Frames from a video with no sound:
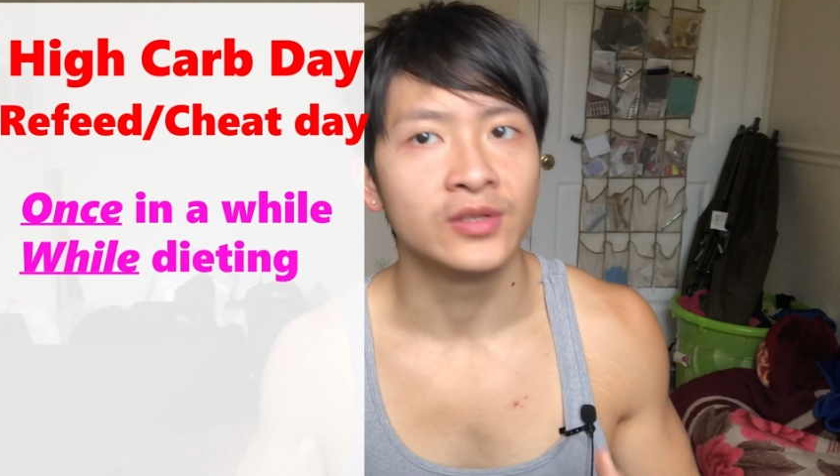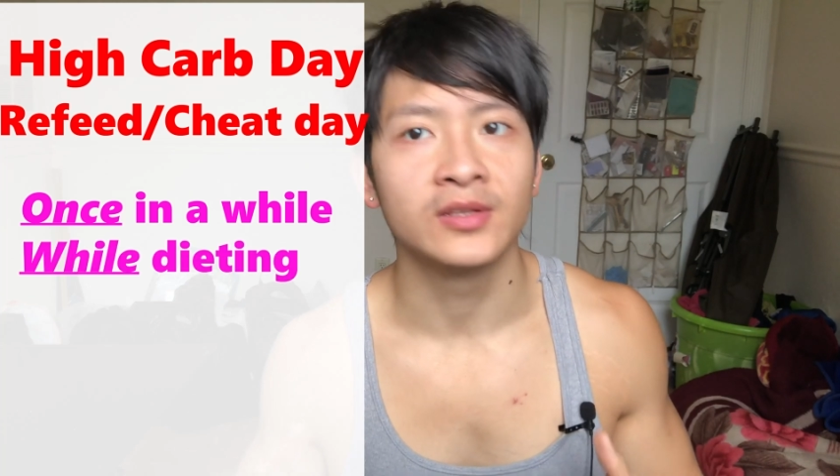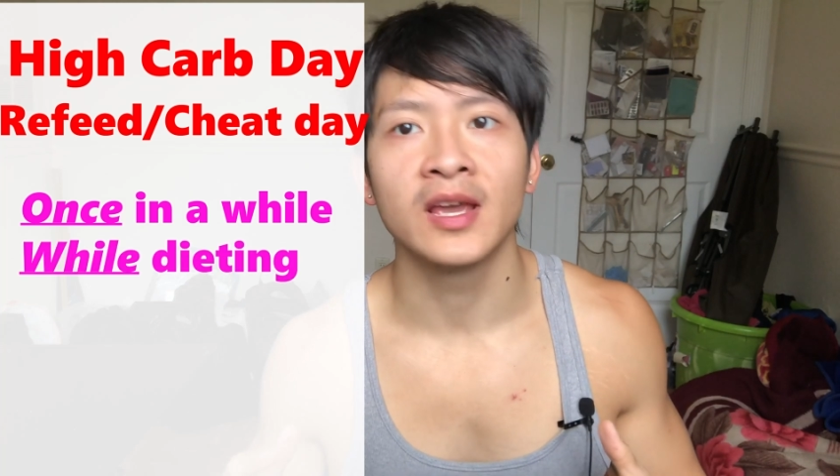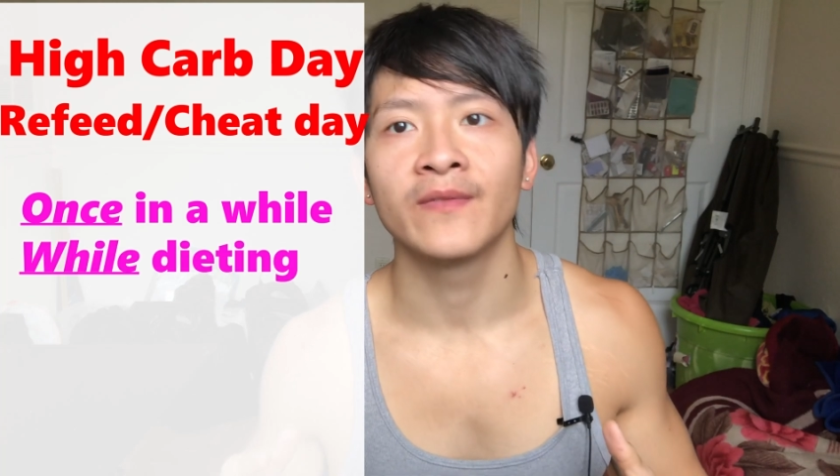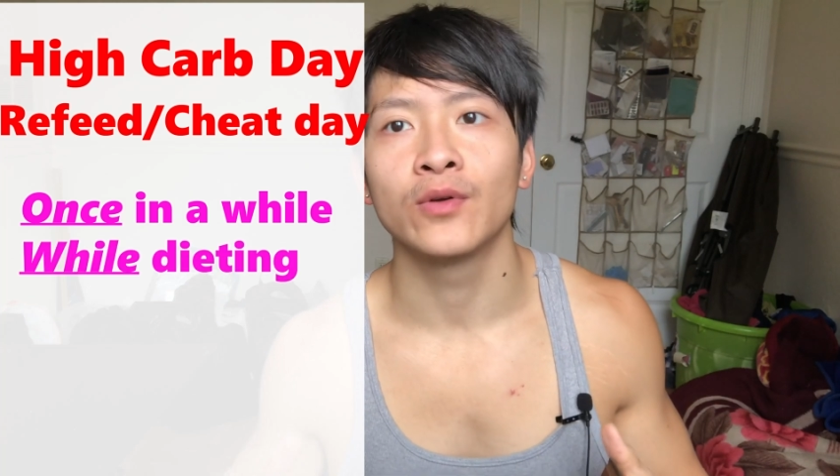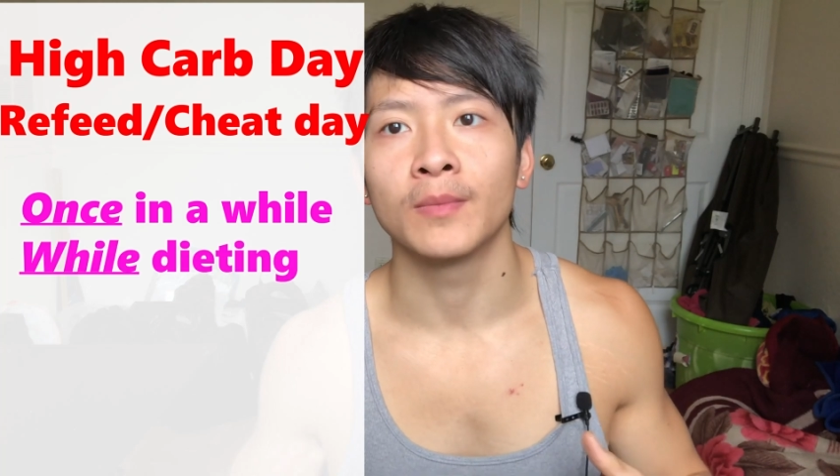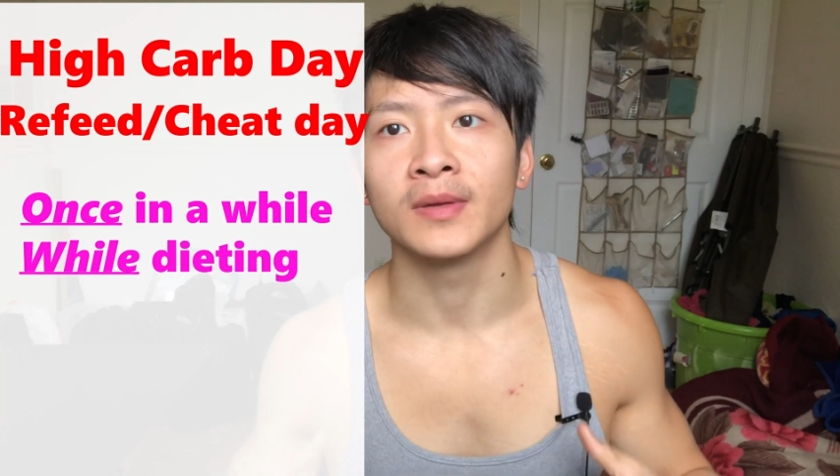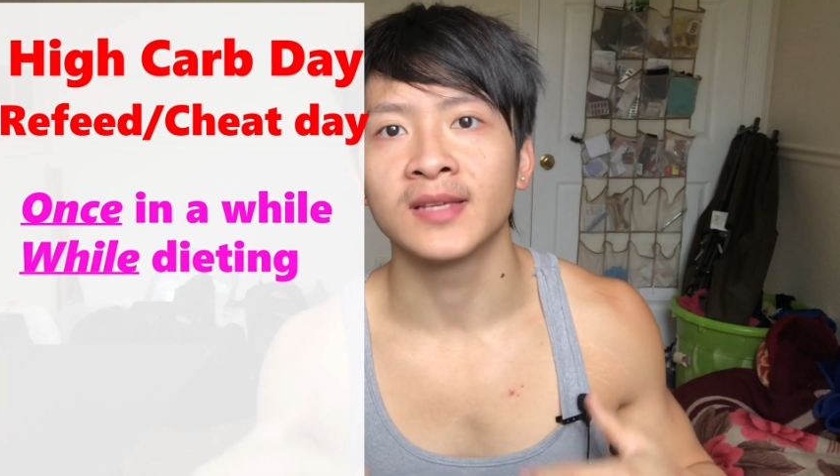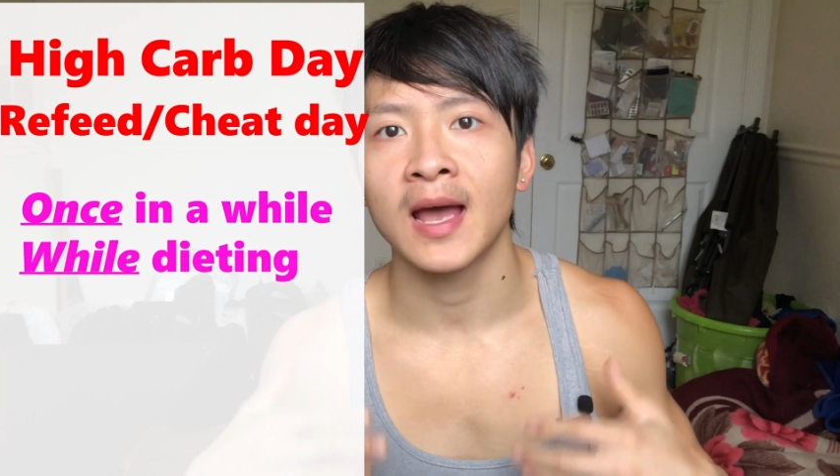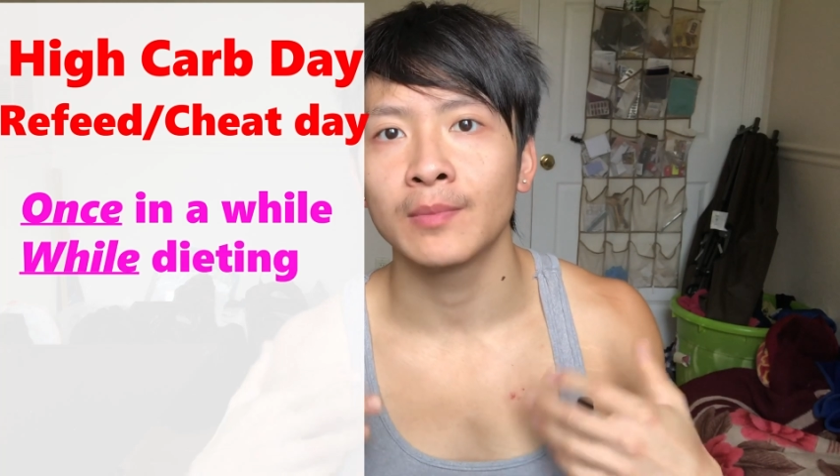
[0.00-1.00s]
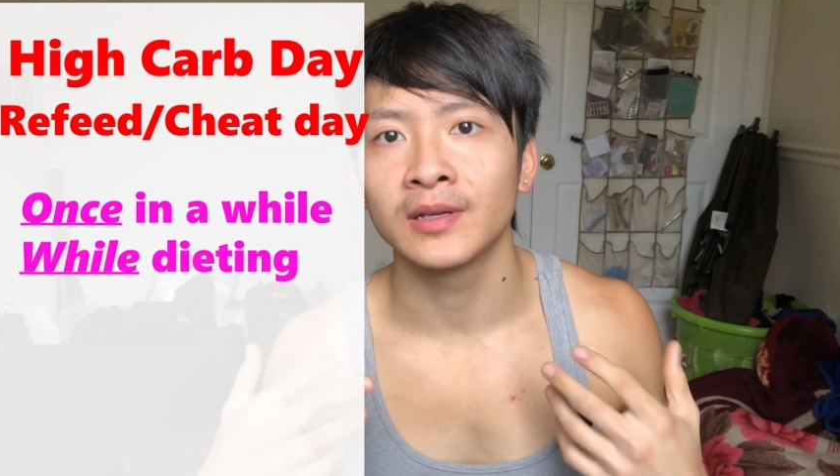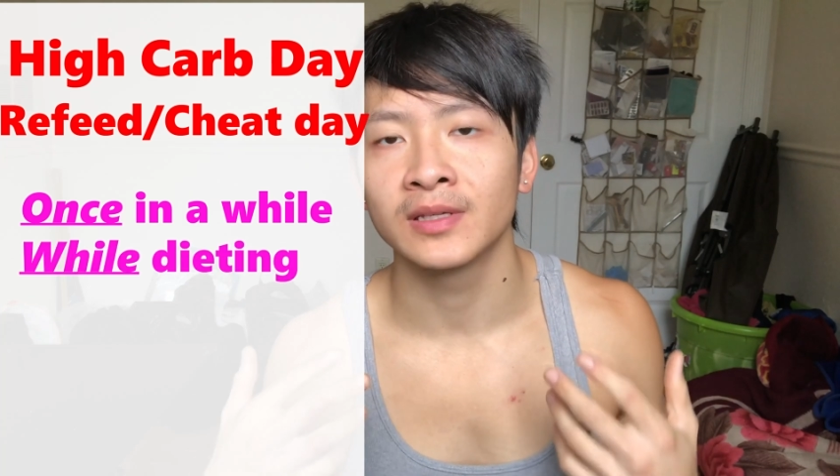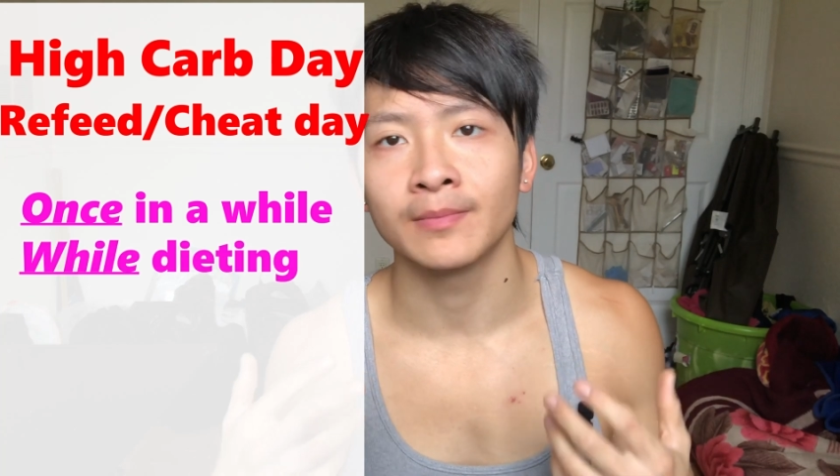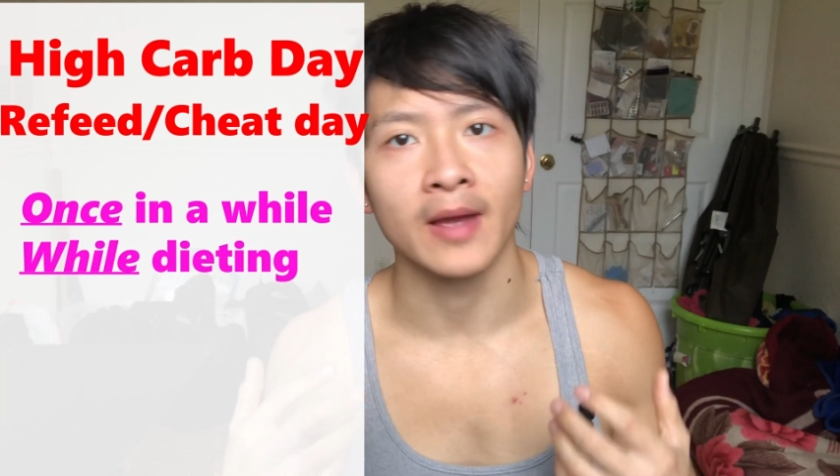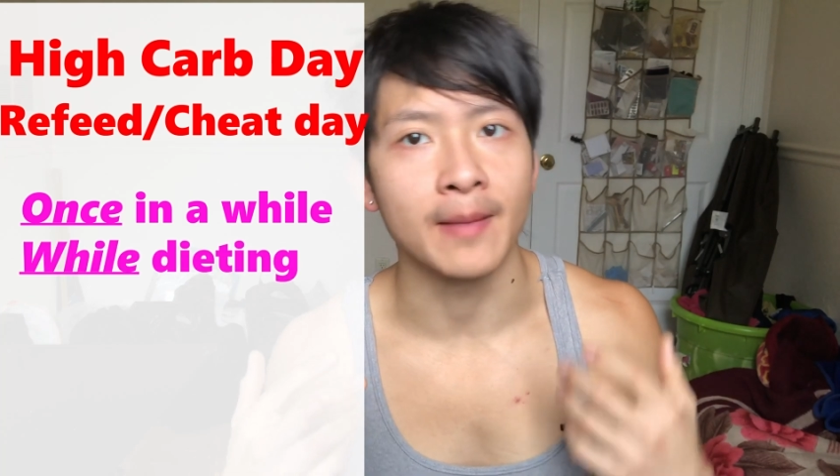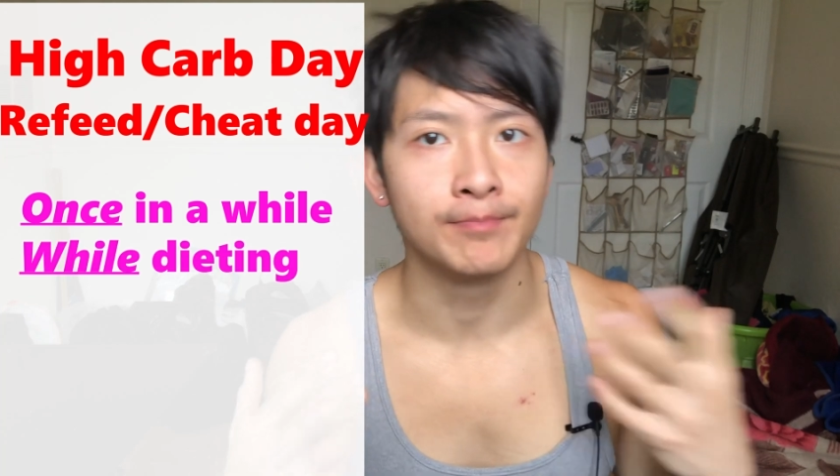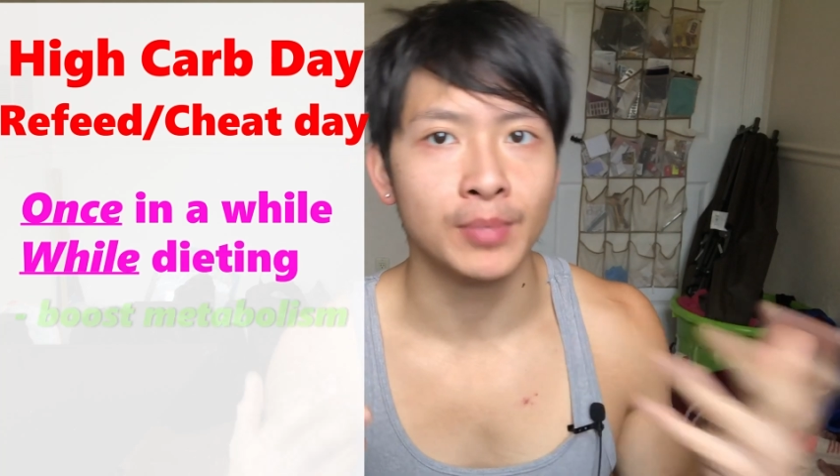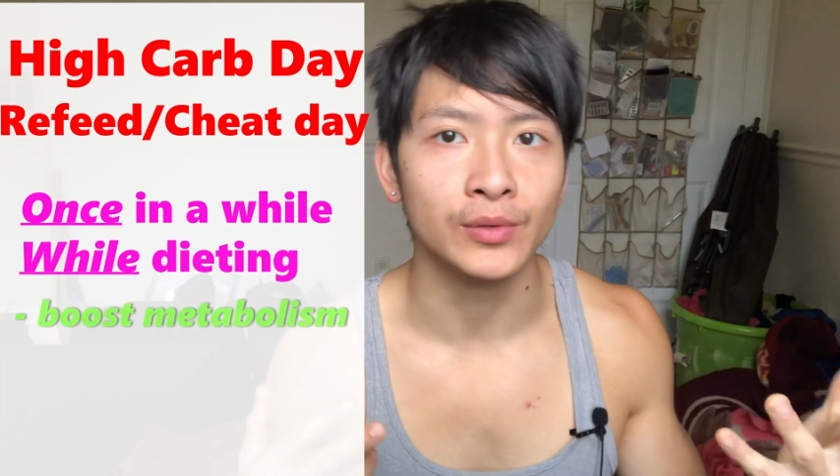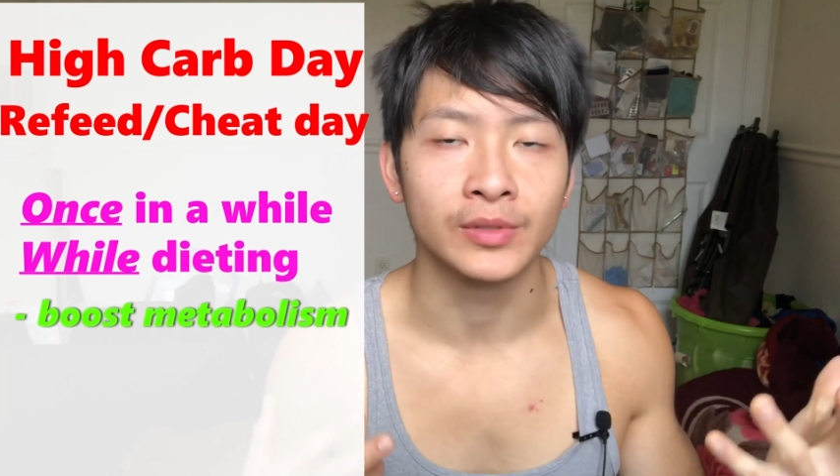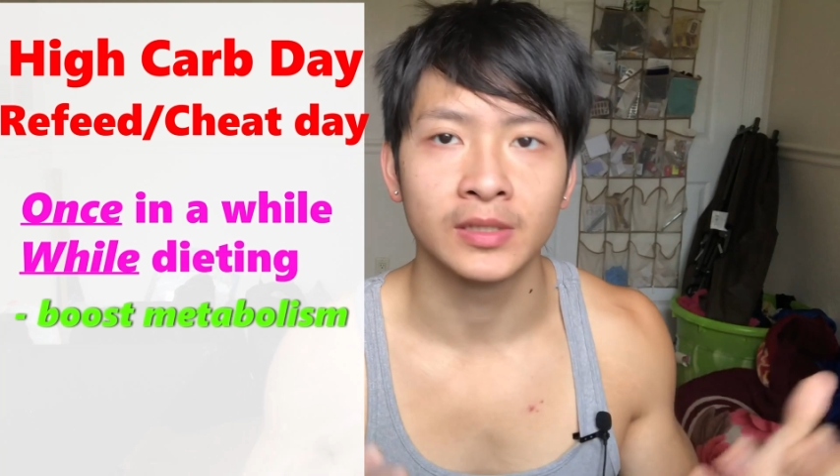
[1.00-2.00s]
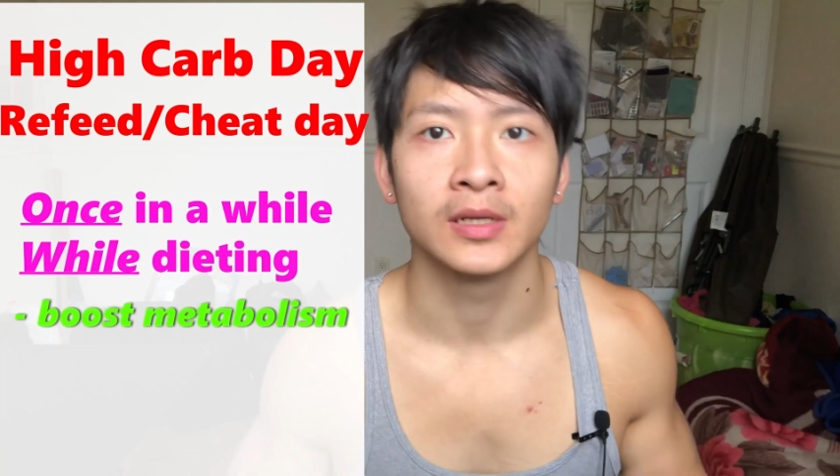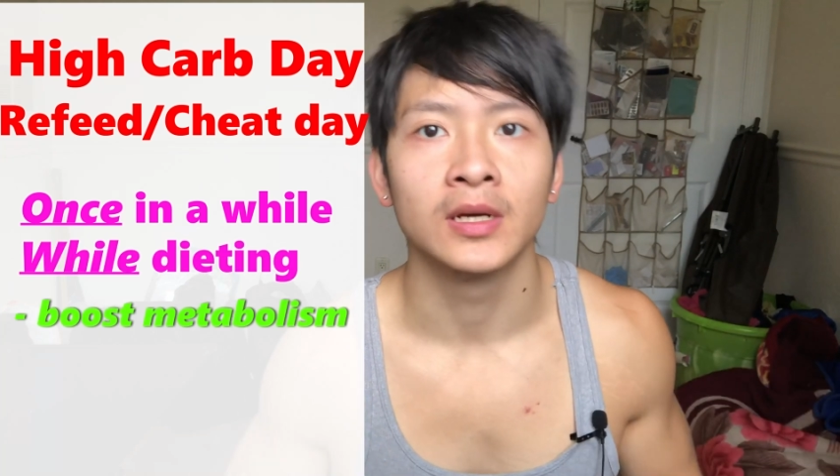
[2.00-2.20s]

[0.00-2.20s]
to give your metabolism a boost